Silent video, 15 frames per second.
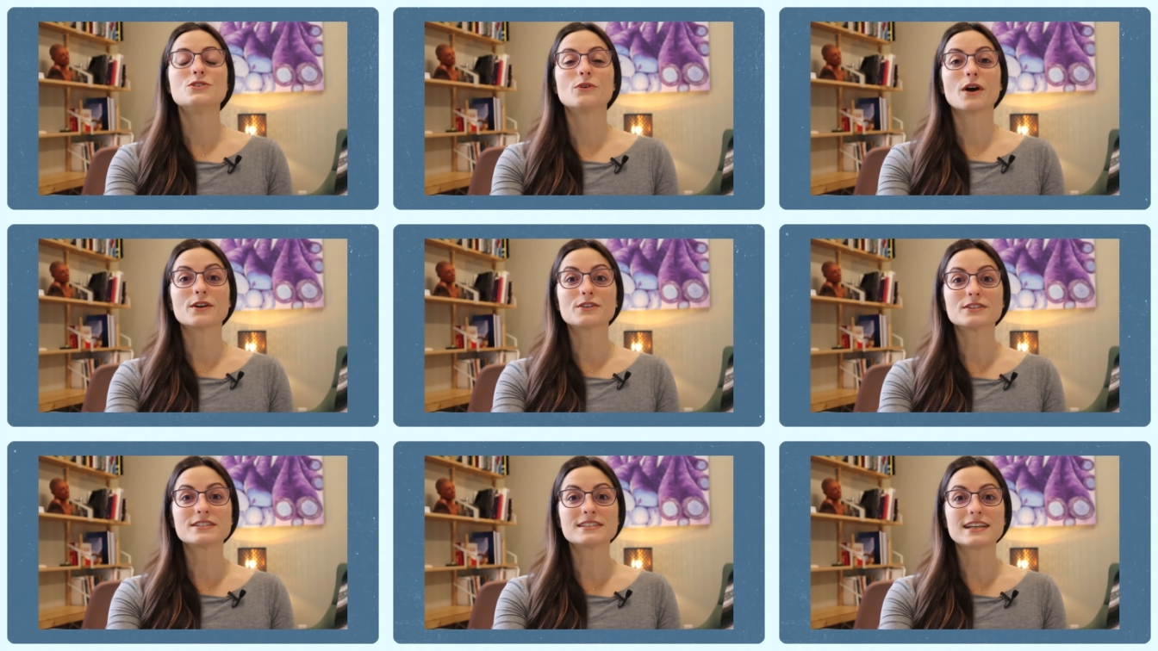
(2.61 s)
To
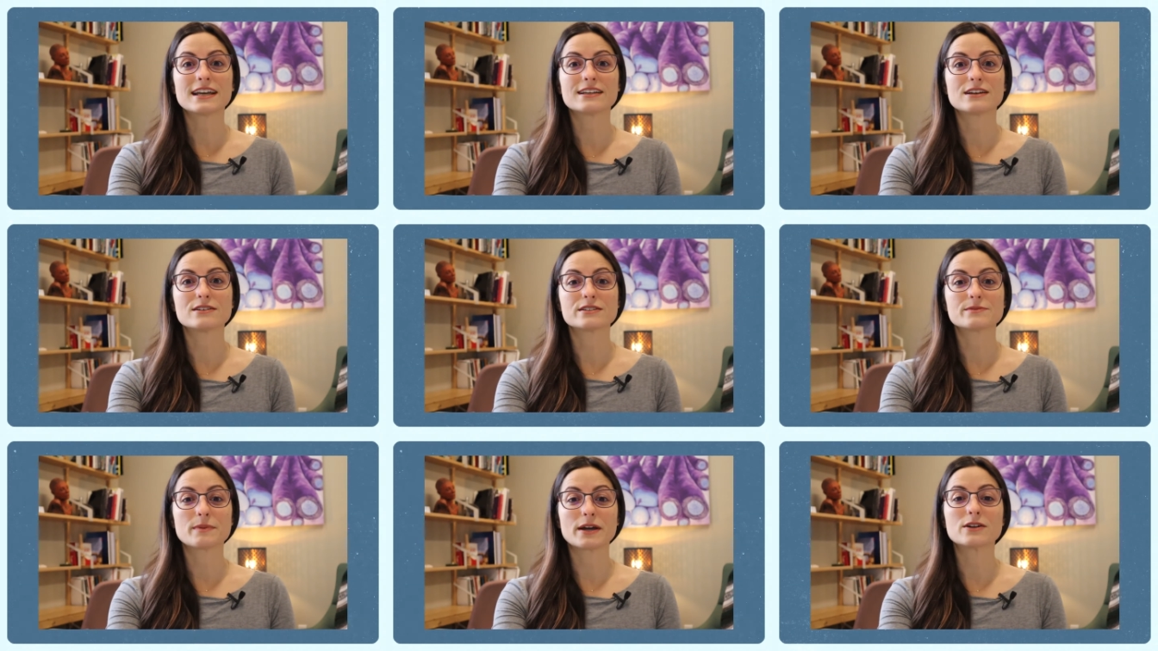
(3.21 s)
understand
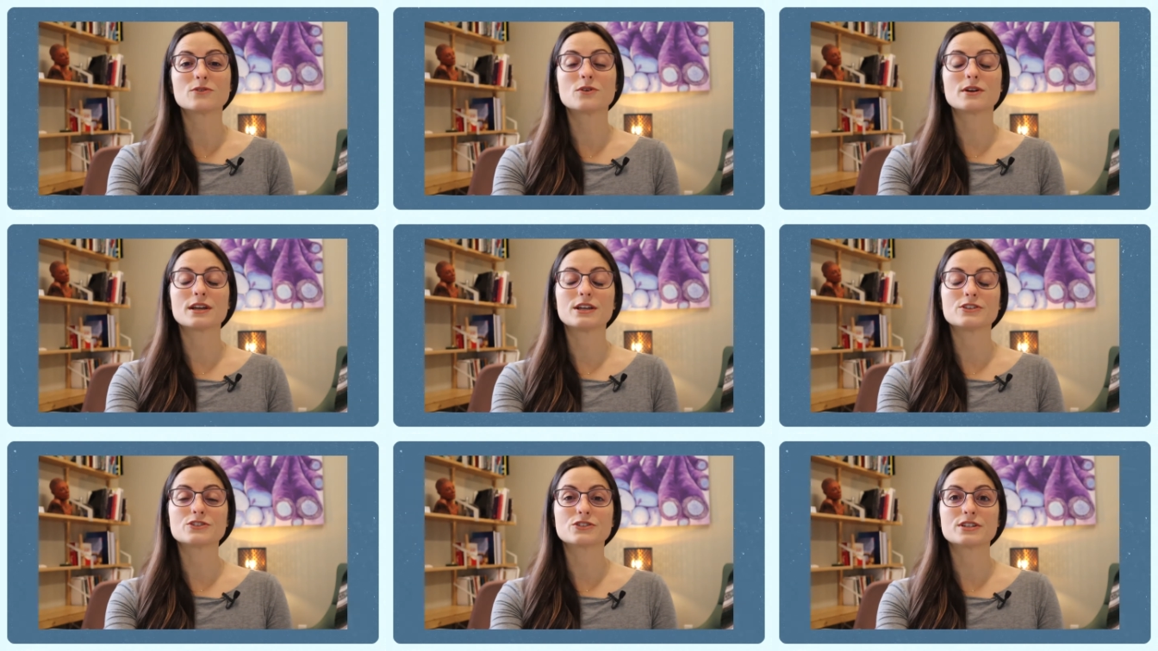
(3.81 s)
how spinal cord
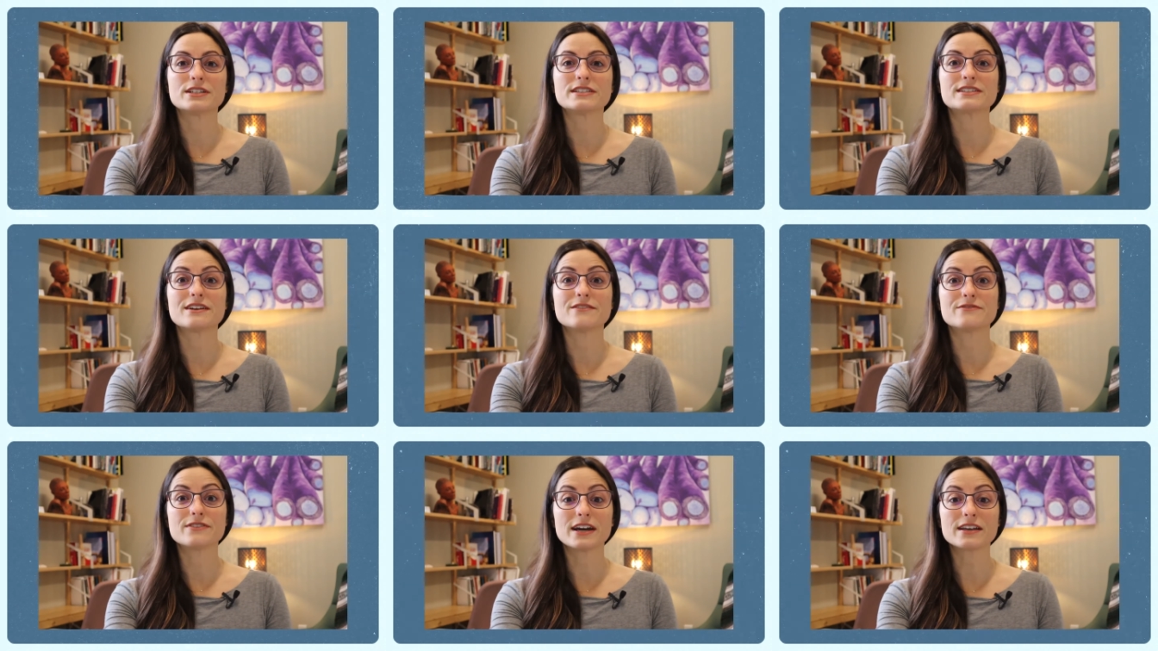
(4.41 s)
injuries
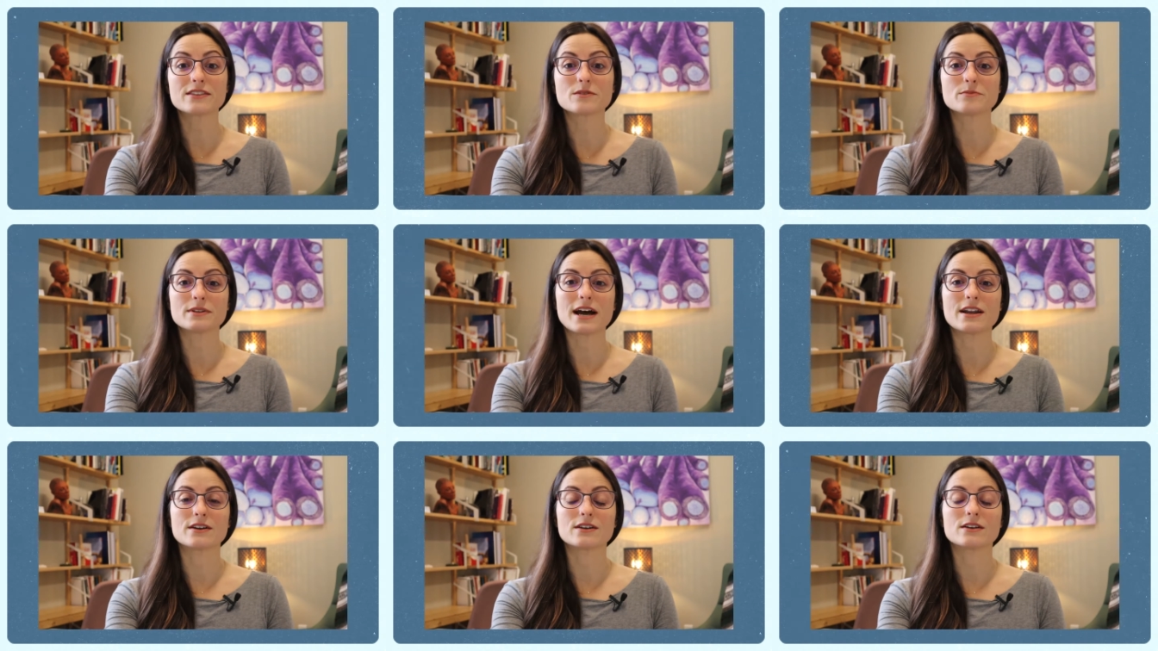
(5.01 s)
affect the
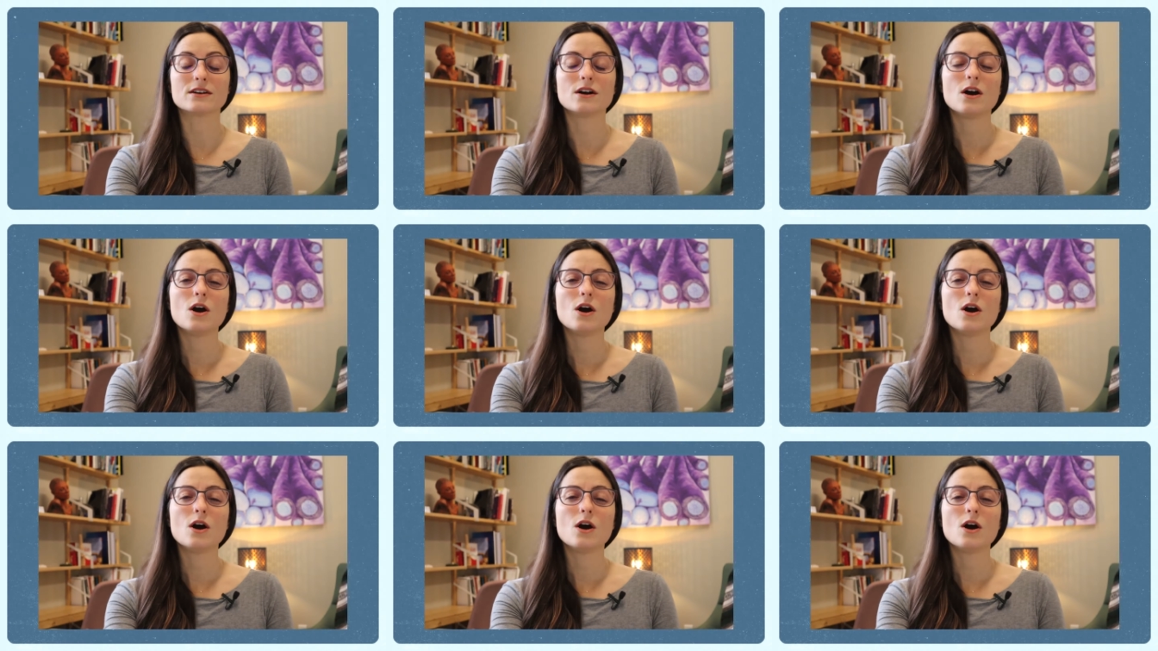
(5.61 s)
bladder,